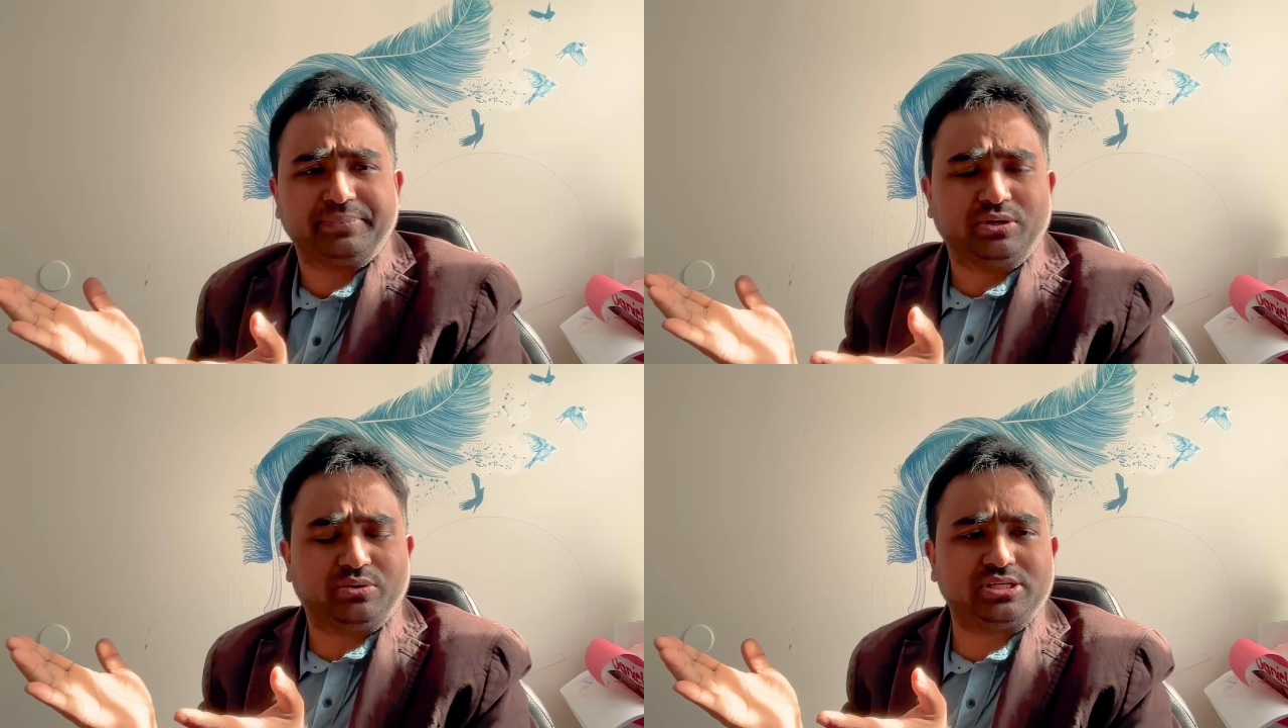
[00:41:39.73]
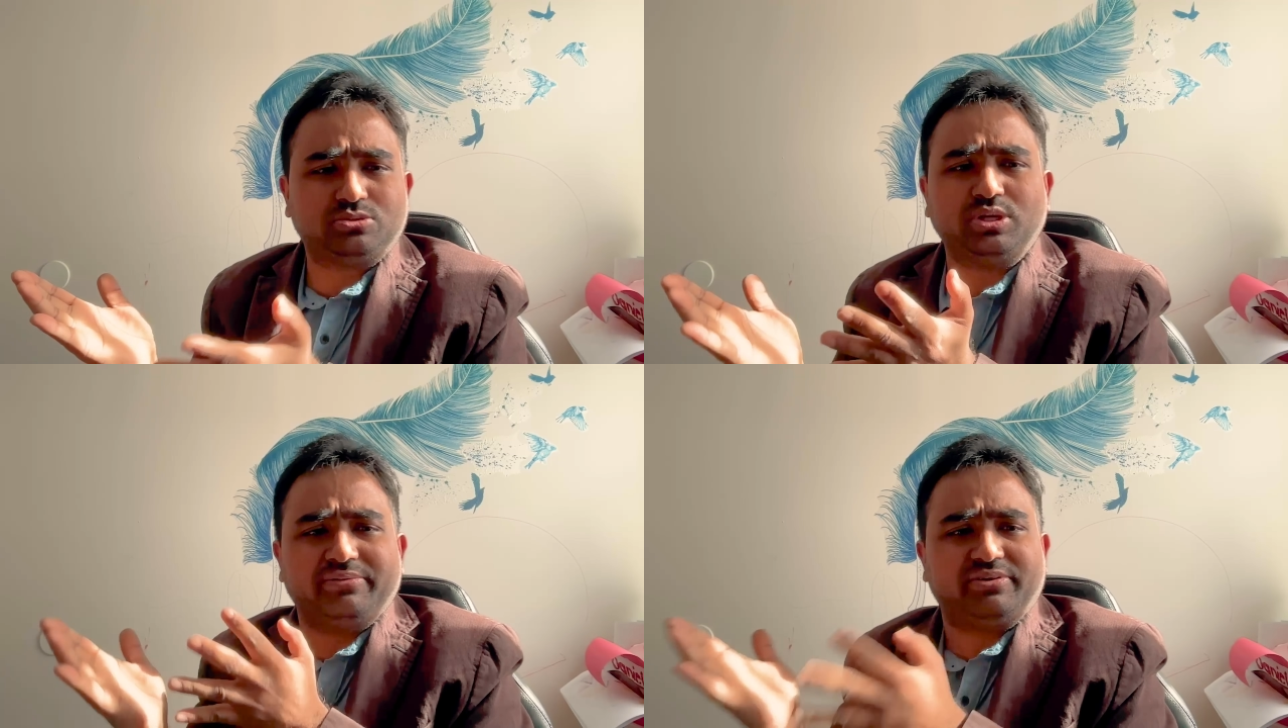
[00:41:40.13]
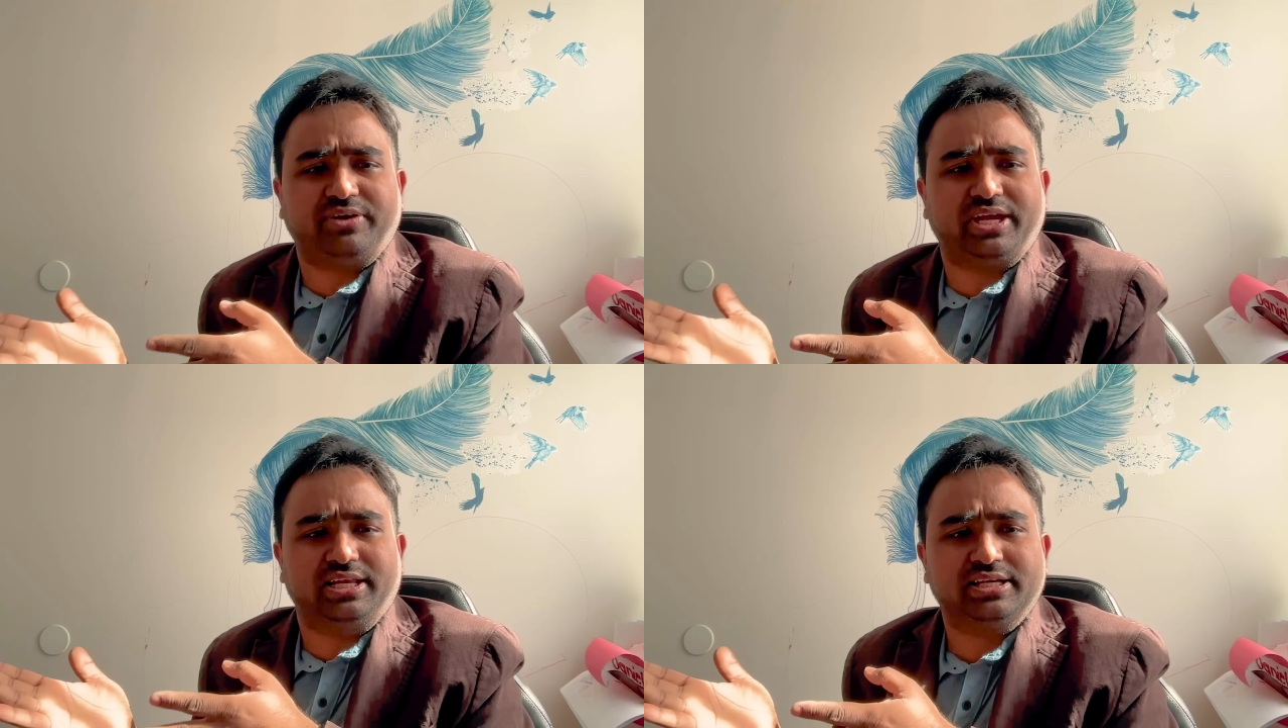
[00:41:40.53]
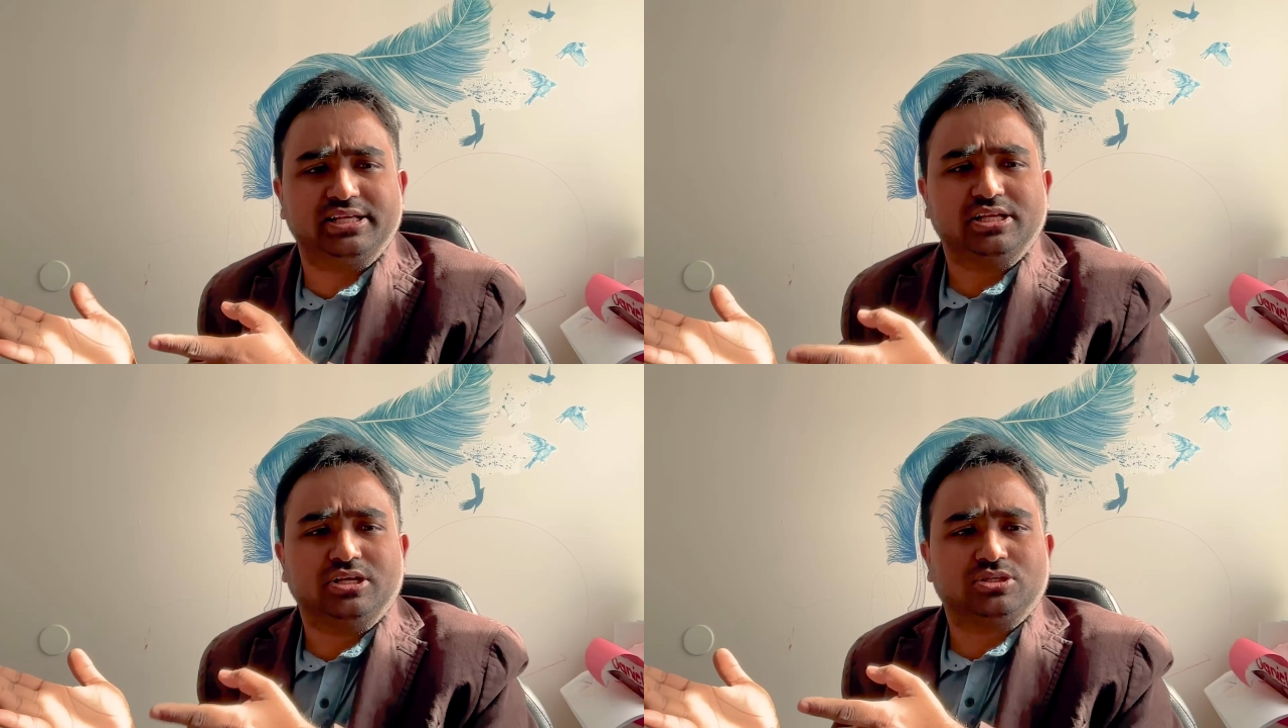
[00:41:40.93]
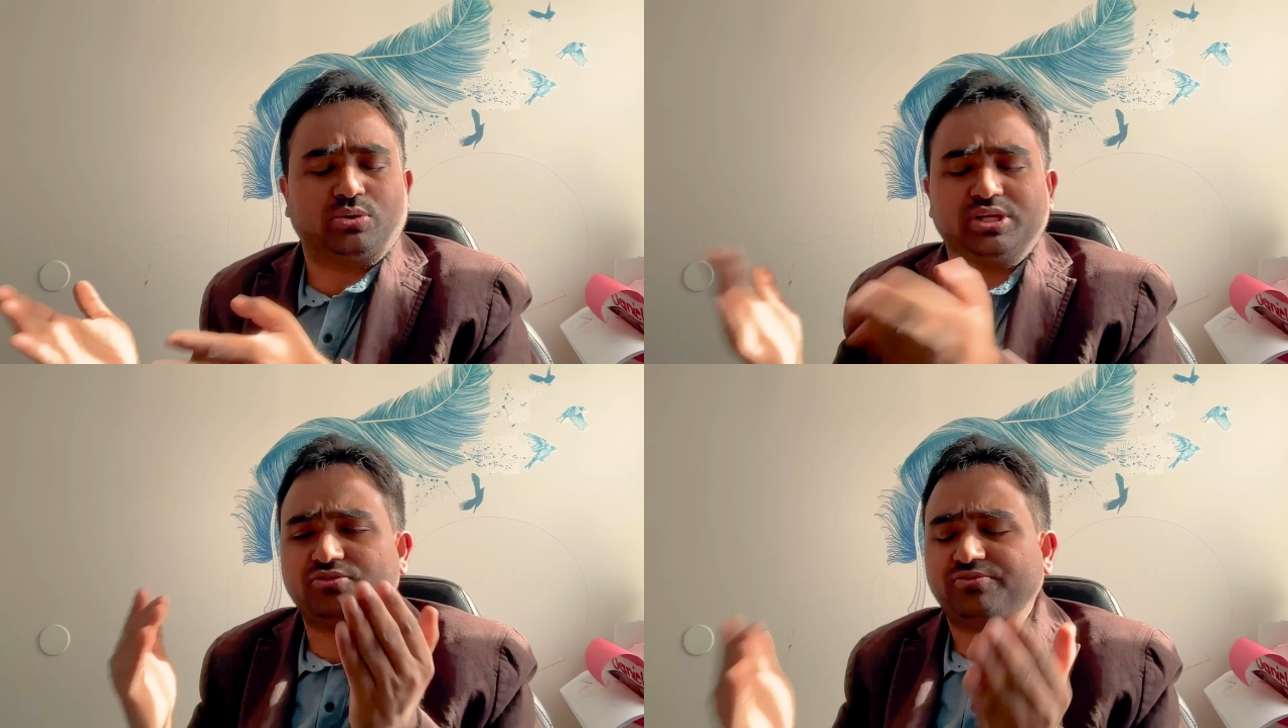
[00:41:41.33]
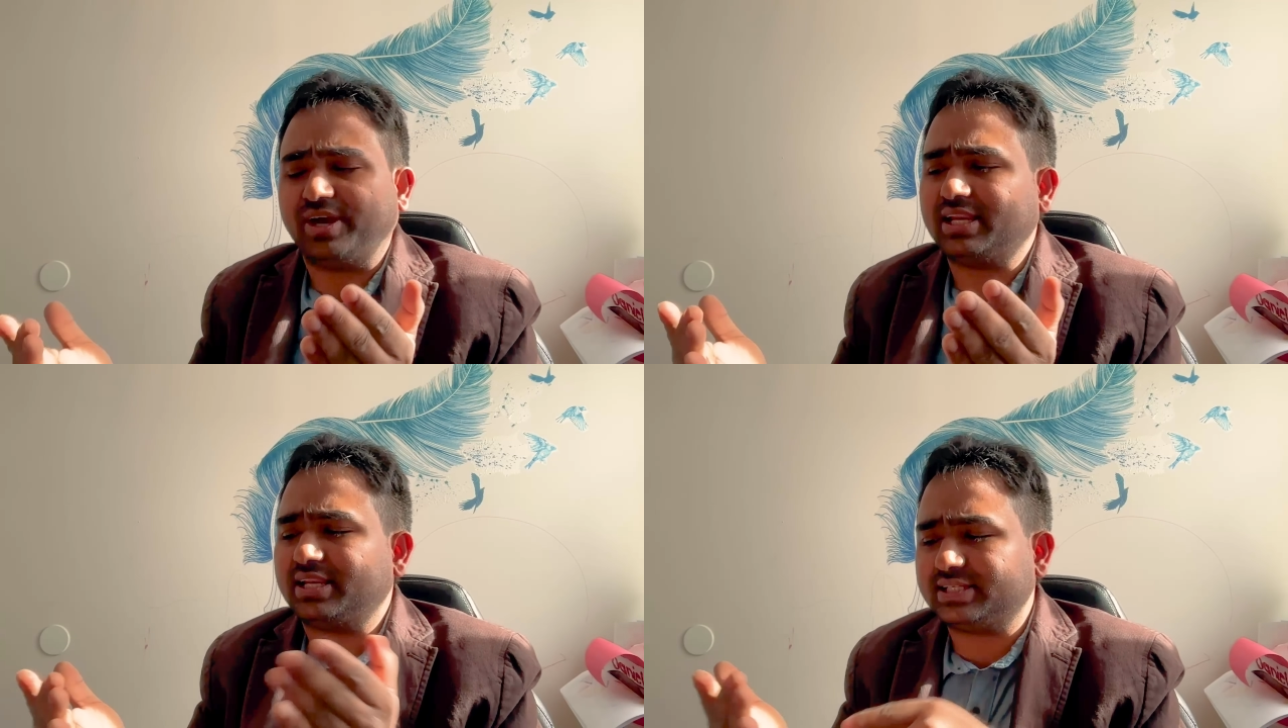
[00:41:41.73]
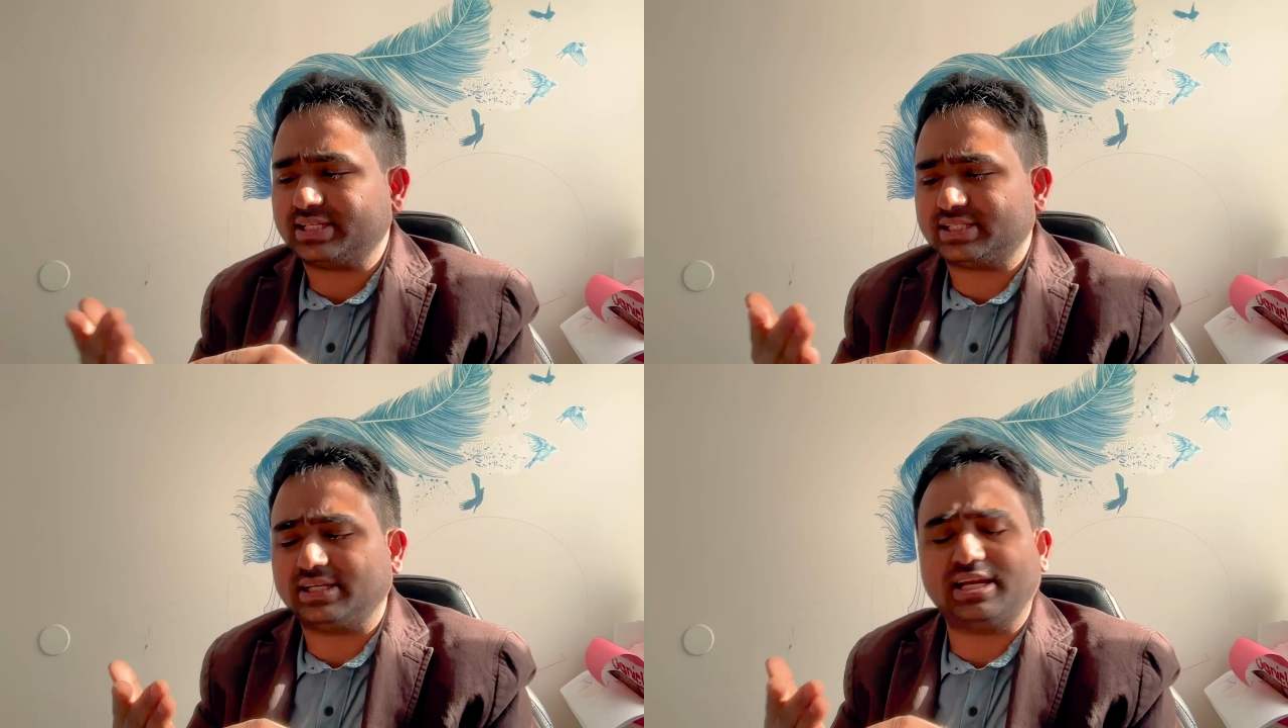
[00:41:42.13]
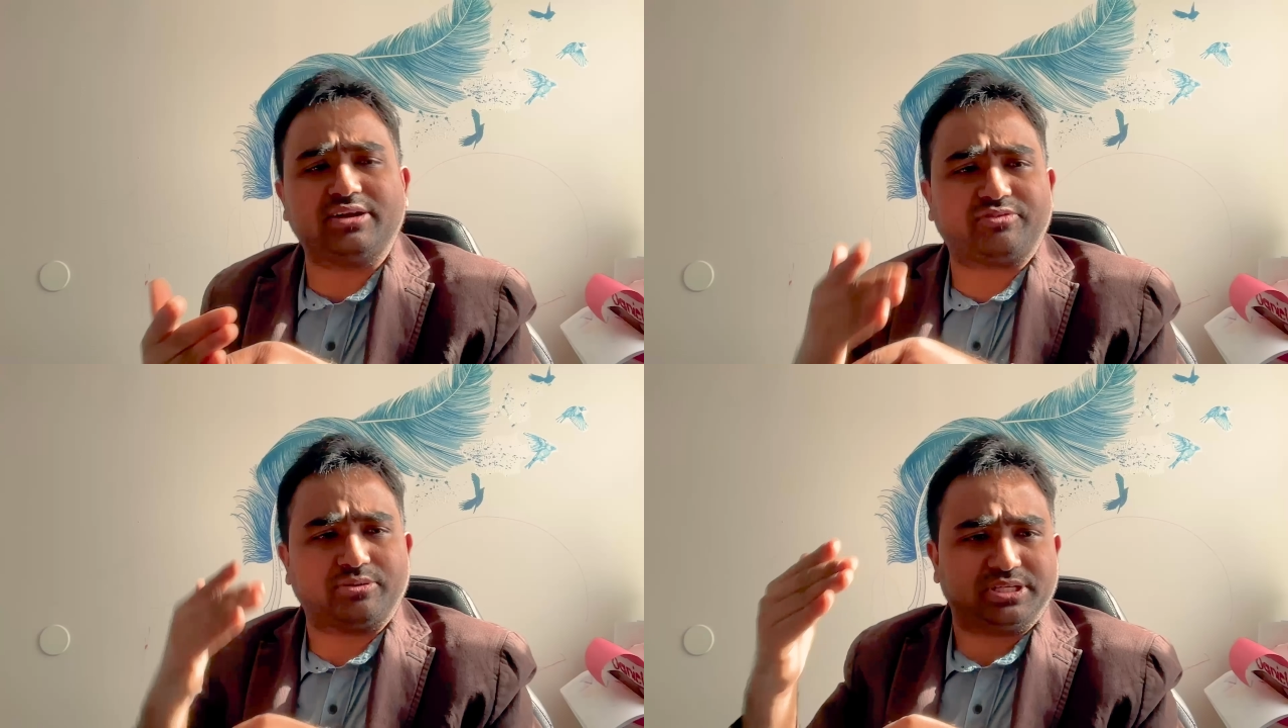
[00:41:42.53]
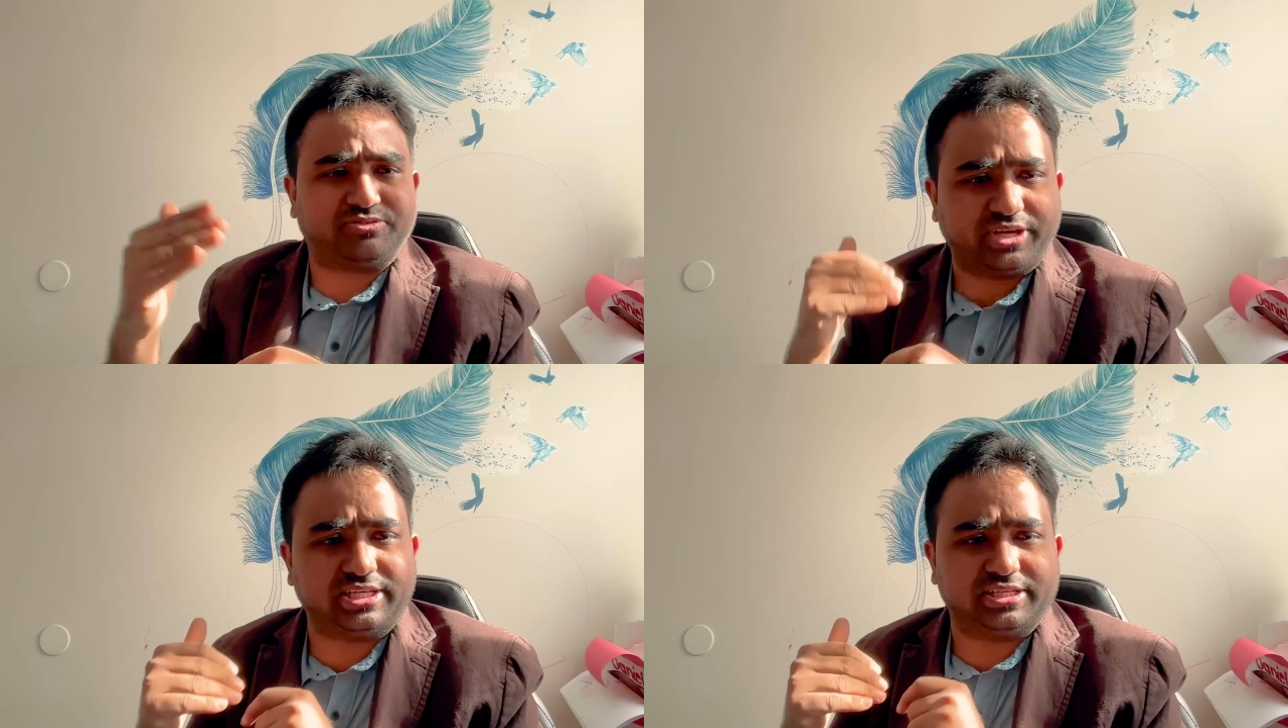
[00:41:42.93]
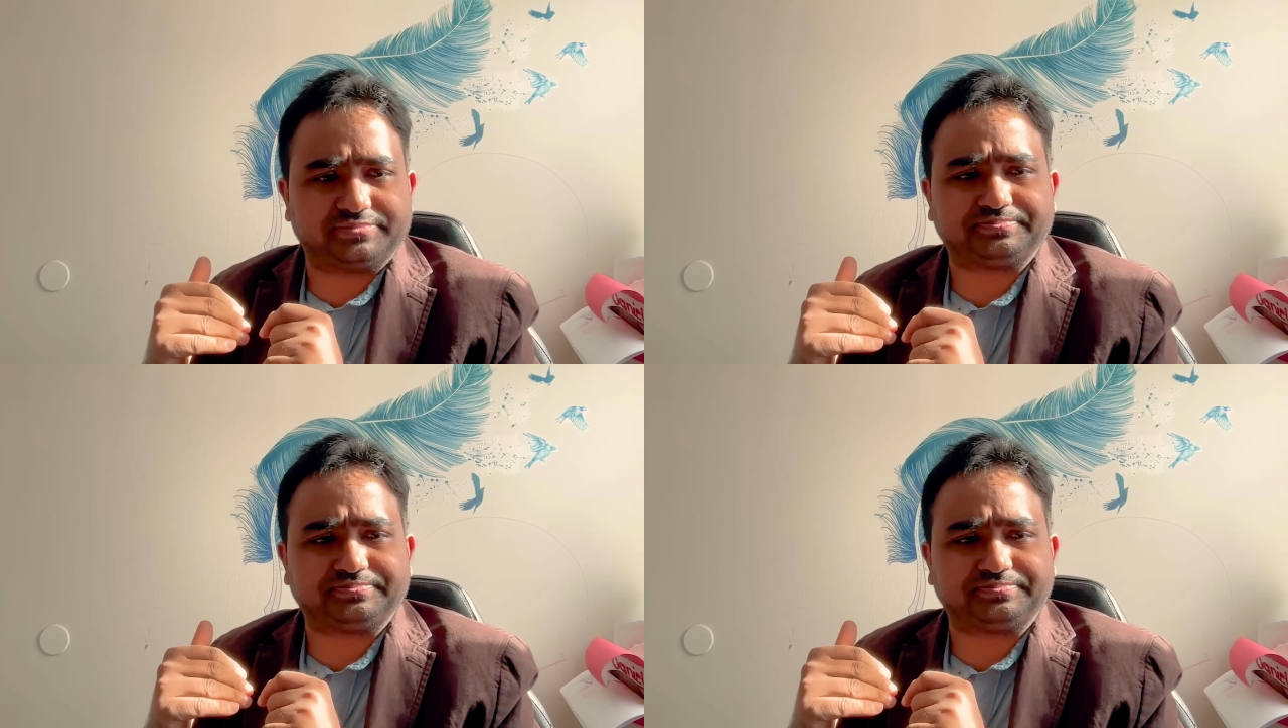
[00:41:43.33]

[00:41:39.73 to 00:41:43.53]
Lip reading: Okay, so we'll never fail. So when you fail, just learn from that failure.